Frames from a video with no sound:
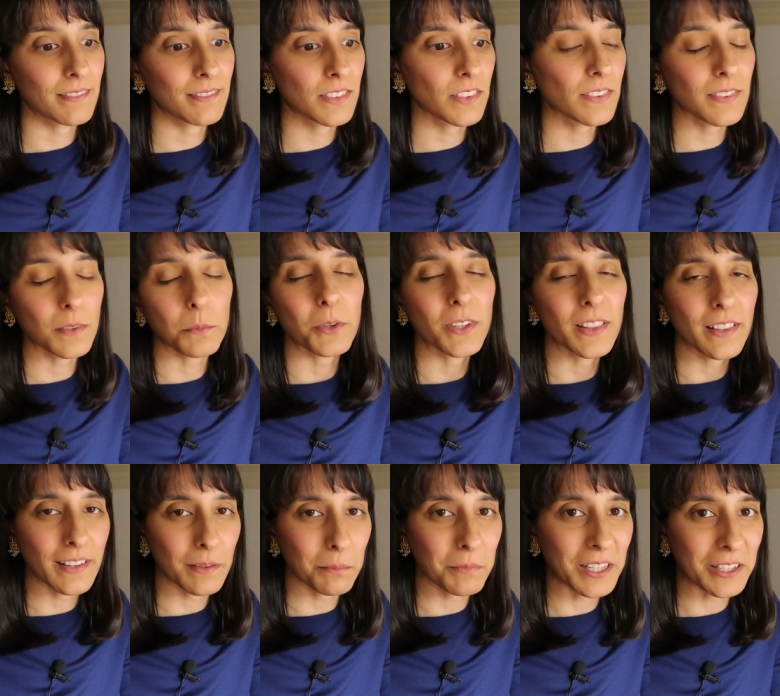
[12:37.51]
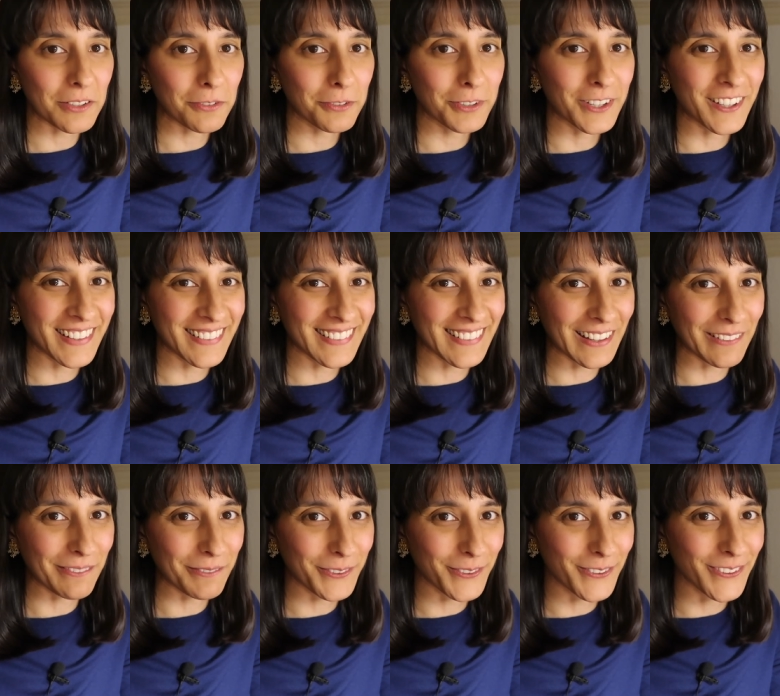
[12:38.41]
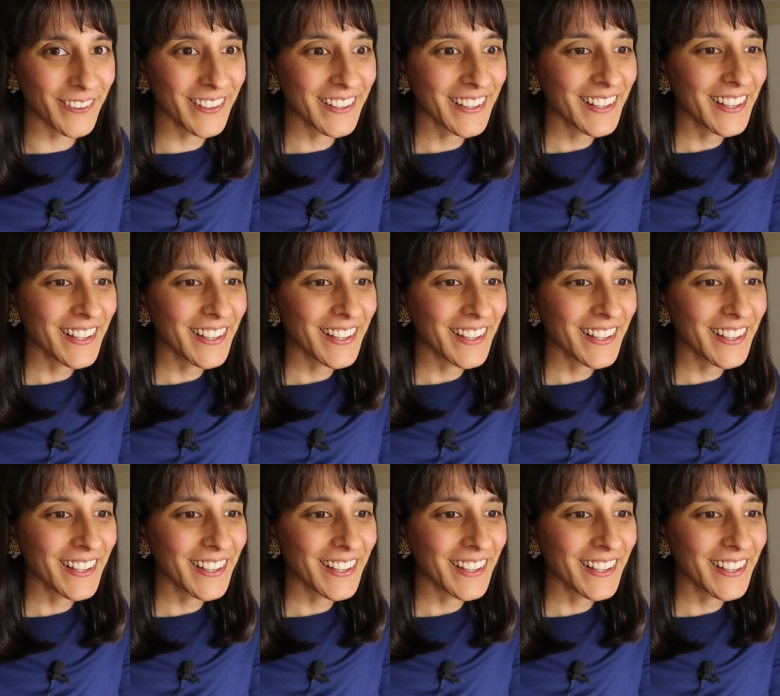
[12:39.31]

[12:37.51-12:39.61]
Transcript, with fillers: So someone like me, for example,